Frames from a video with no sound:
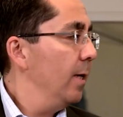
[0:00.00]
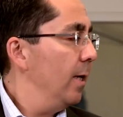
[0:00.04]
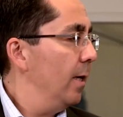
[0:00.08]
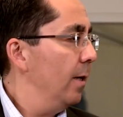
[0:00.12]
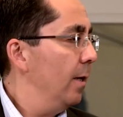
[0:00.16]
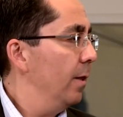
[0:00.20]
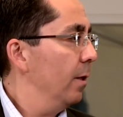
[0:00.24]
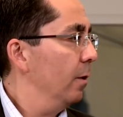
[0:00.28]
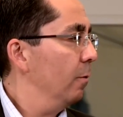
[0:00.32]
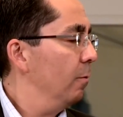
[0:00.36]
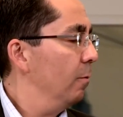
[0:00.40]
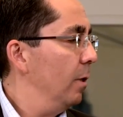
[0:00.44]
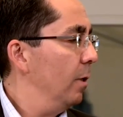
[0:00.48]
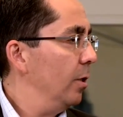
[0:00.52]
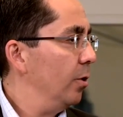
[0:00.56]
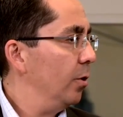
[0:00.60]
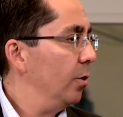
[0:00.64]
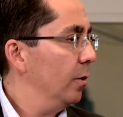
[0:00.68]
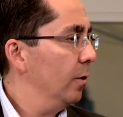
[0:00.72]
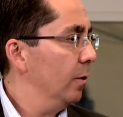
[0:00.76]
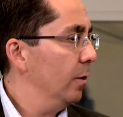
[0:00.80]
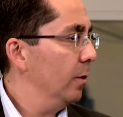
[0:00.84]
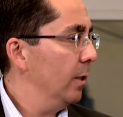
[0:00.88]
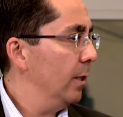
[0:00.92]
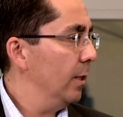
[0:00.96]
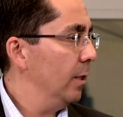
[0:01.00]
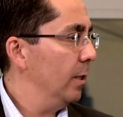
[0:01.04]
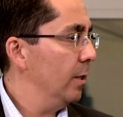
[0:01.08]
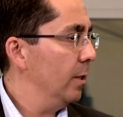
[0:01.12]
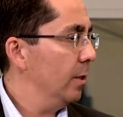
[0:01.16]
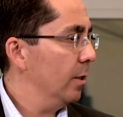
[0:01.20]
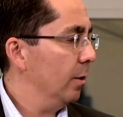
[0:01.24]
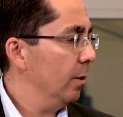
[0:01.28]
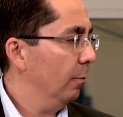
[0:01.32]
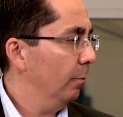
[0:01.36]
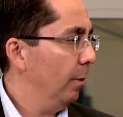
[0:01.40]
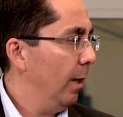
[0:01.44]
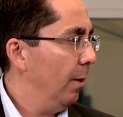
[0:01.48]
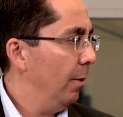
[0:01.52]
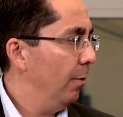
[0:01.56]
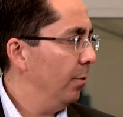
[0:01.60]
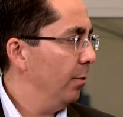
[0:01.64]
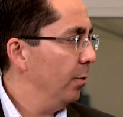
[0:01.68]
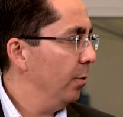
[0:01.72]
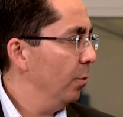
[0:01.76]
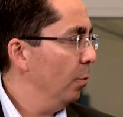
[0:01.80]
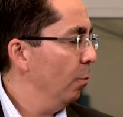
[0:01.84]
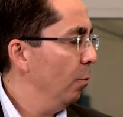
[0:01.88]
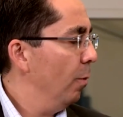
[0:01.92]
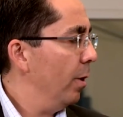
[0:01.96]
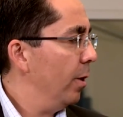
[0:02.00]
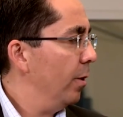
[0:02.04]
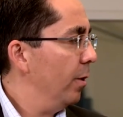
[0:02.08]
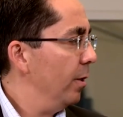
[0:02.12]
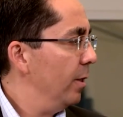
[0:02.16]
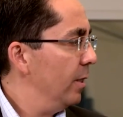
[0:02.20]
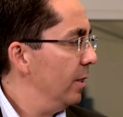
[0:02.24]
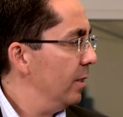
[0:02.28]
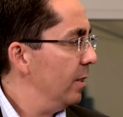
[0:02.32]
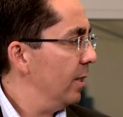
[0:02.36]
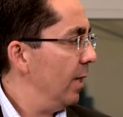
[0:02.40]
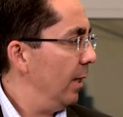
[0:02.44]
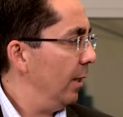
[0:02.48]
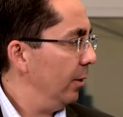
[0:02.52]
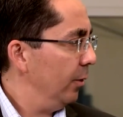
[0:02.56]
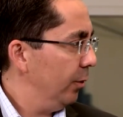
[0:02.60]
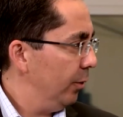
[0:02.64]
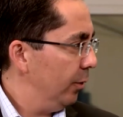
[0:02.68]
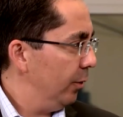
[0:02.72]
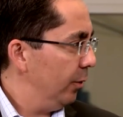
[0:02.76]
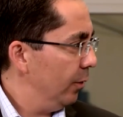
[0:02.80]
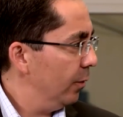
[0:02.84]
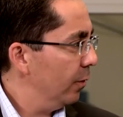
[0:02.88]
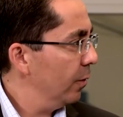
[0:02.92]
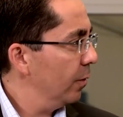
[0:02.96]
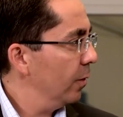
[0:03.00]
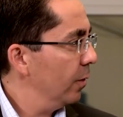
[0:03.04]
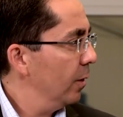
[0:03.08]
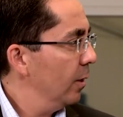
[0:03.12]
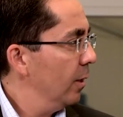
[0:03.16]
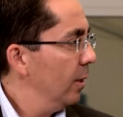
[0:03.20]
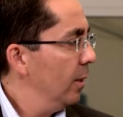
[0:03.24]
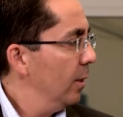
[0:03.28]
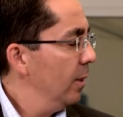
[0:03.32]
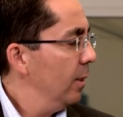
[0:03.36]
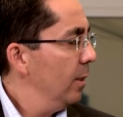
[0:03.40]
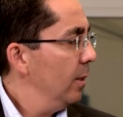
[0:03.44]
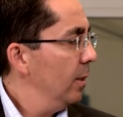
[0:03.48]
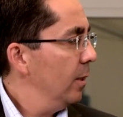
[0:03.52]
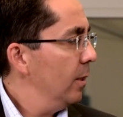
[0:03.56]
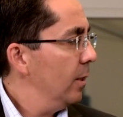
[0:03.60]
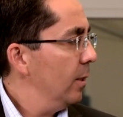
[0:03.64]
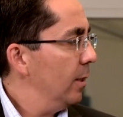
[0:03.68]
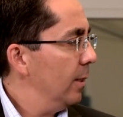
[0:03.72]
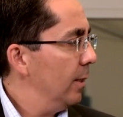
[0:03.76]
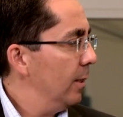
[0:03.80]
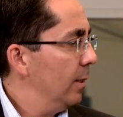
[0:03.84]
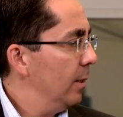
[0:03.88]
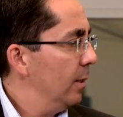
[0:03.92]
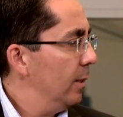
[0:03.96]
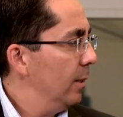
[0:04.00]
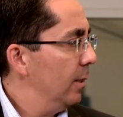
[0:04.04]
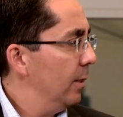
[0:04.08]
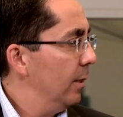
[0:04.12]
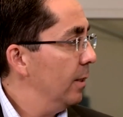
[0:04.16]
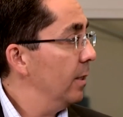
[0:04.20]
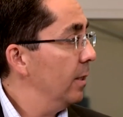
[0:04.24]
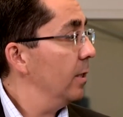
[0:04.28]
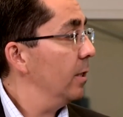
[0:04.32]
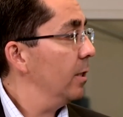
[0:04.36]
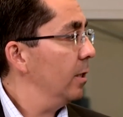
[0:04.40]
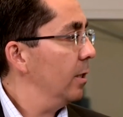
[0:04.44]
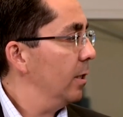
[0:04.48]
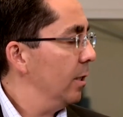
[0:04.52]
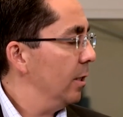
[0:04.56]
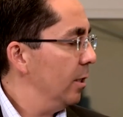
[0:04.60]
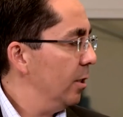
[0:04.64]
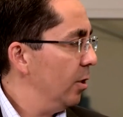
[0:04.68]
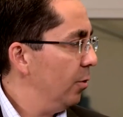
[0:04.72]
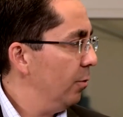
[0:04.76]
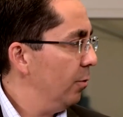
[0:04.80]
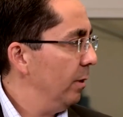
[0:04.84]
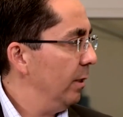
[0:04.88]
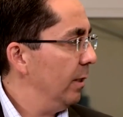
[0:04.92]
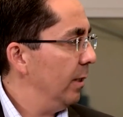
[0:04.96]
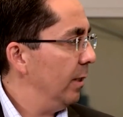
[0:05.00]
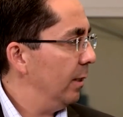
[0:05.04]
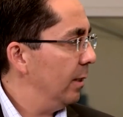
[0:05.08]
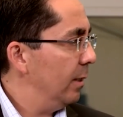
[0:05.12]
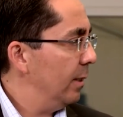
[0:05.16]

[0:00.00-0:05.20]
And the question is around, what are the sectors that this district, that the